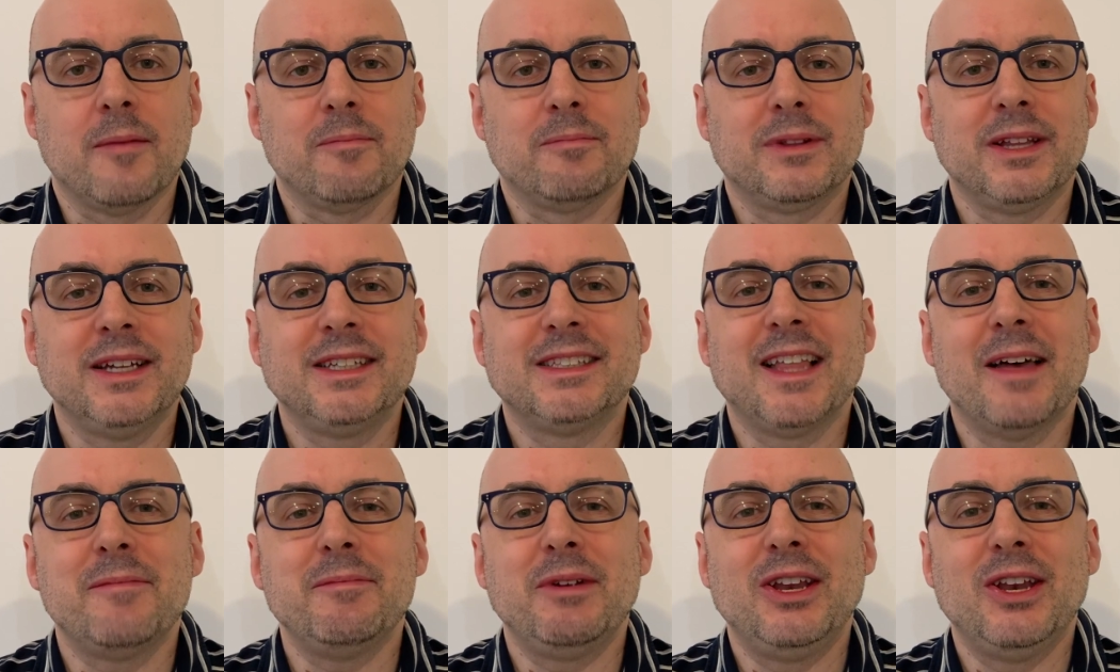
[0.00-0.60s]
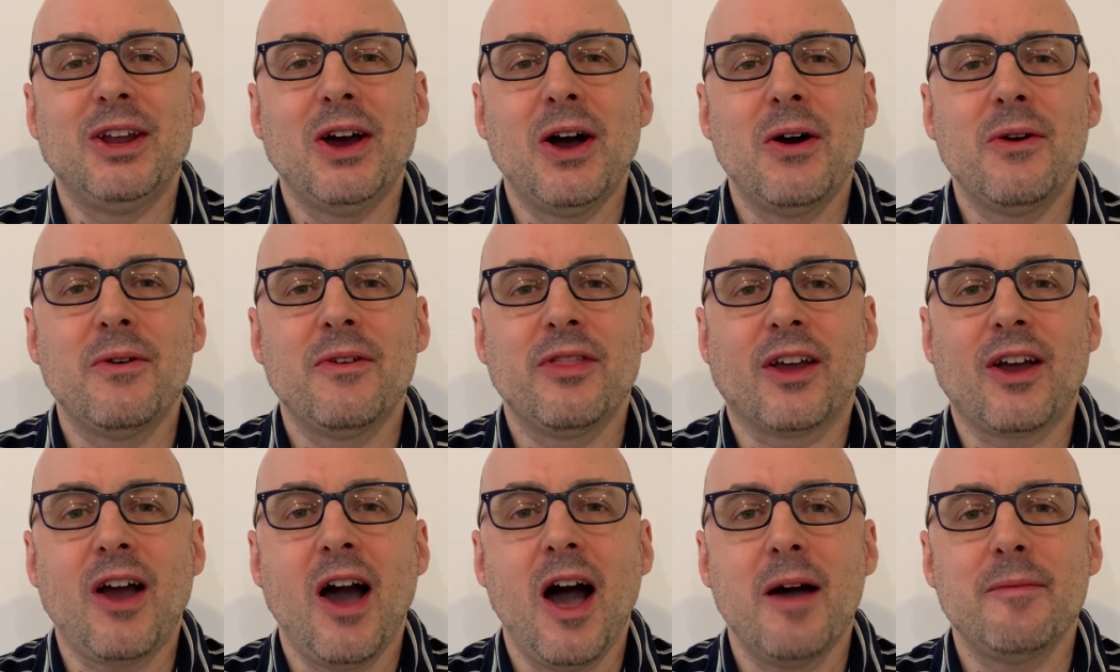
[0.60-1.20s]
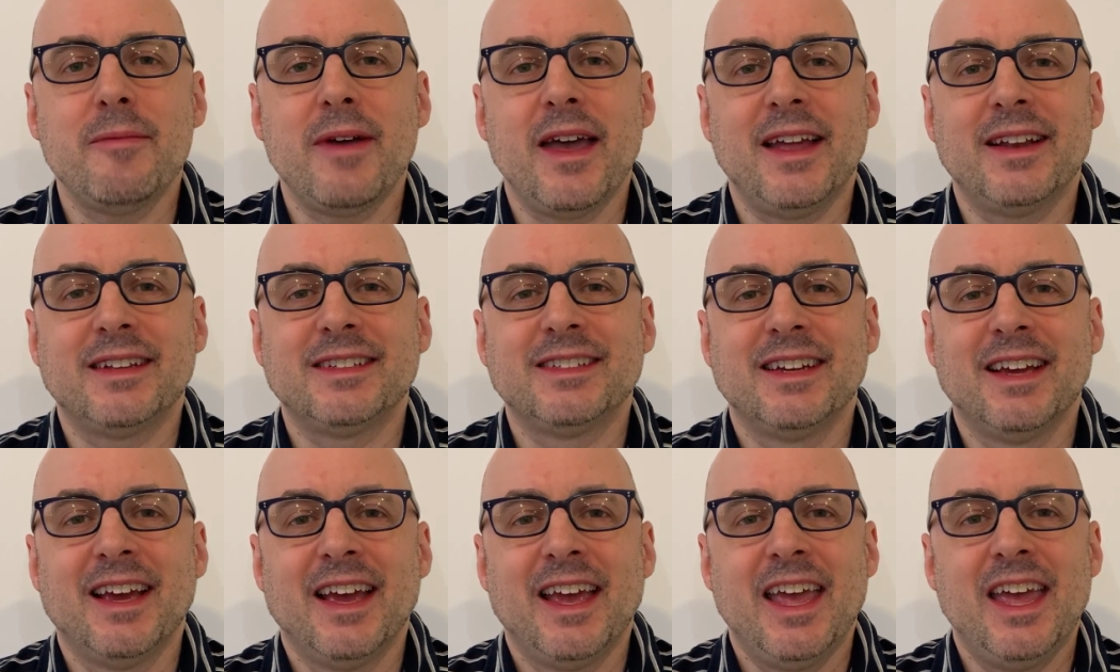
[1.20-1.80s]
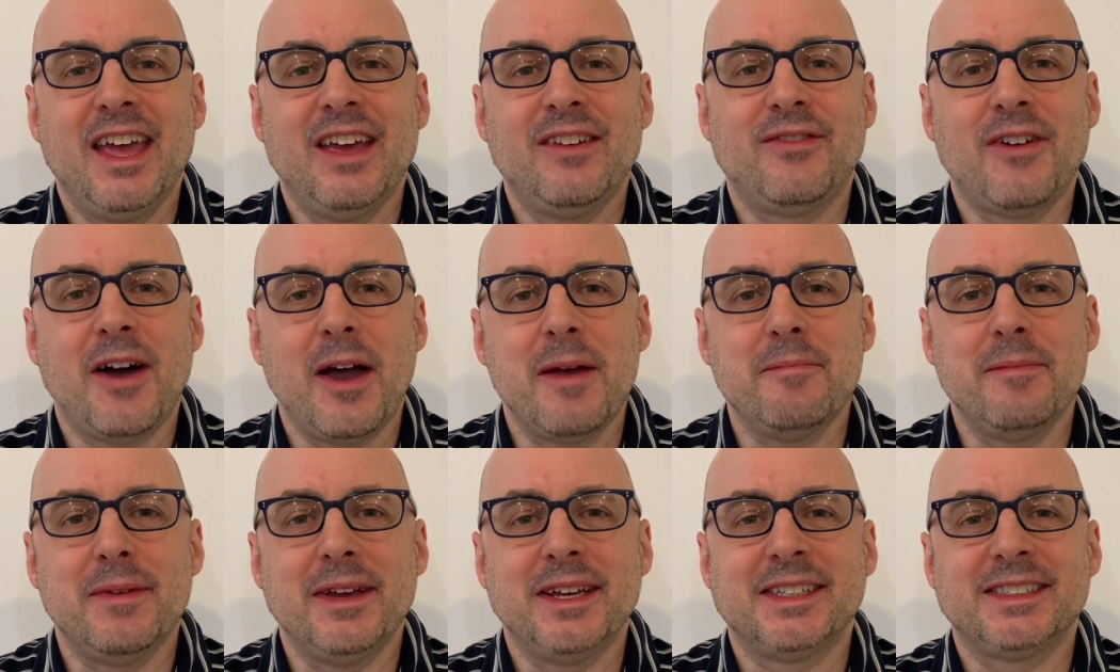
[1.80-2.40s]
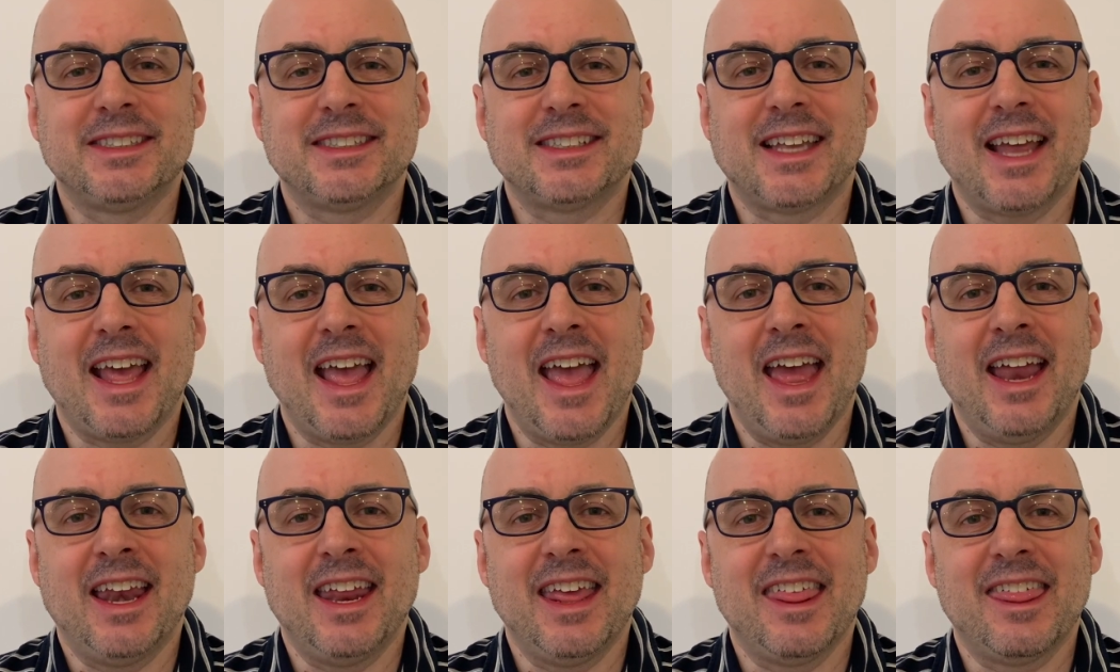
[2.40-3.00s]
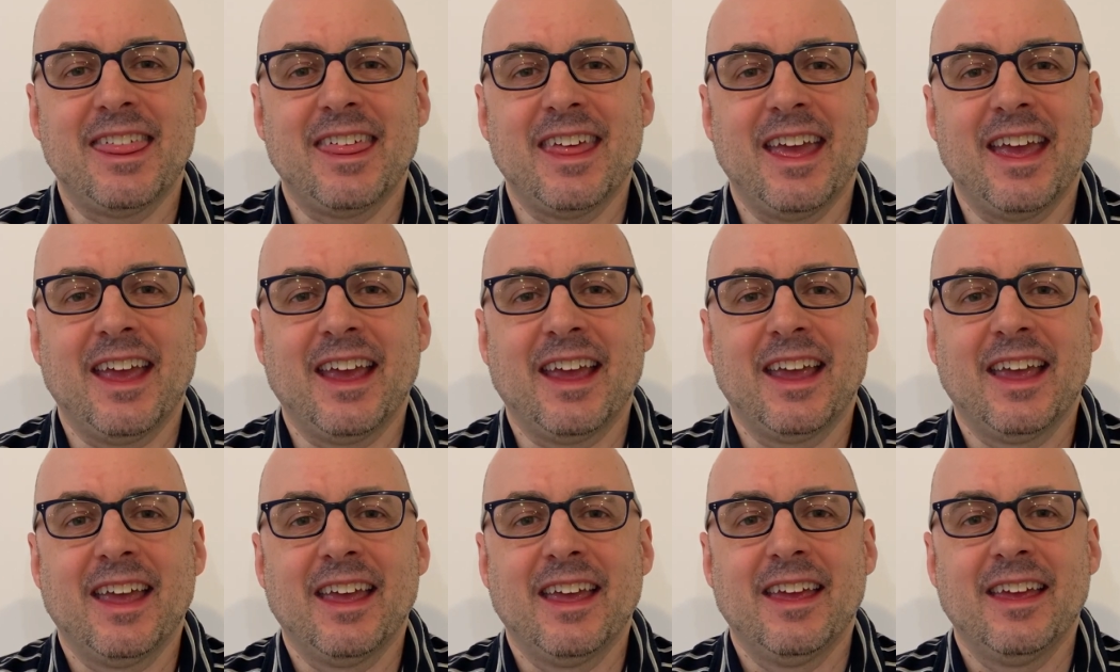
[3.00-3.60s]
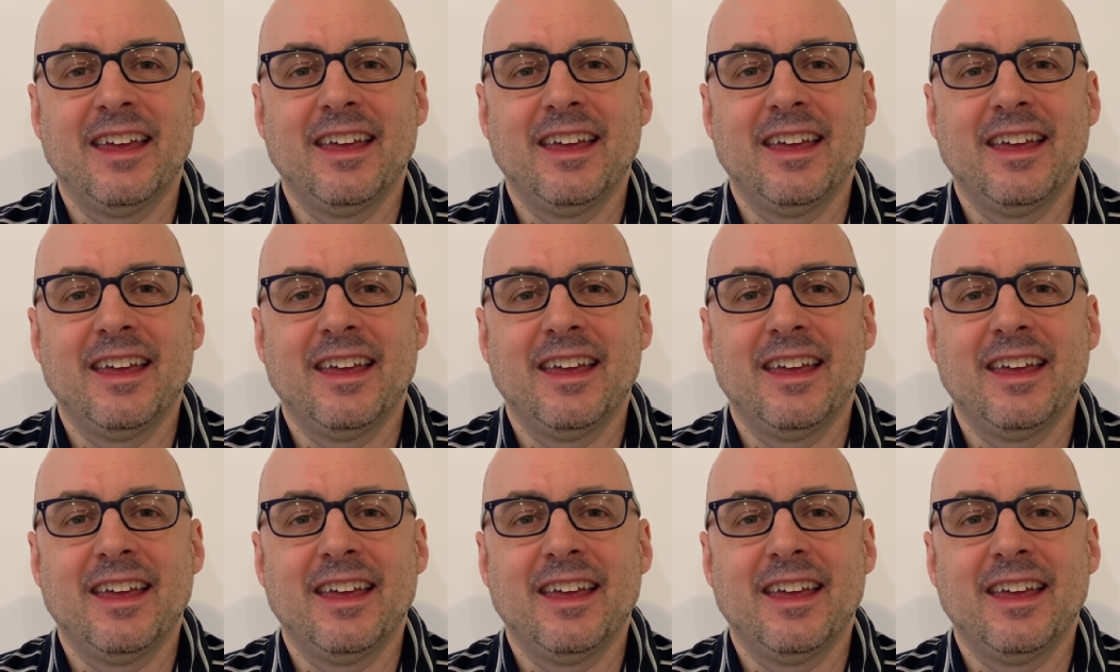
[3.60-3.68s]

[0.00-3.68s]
Please let me know in the comments if I missed anything.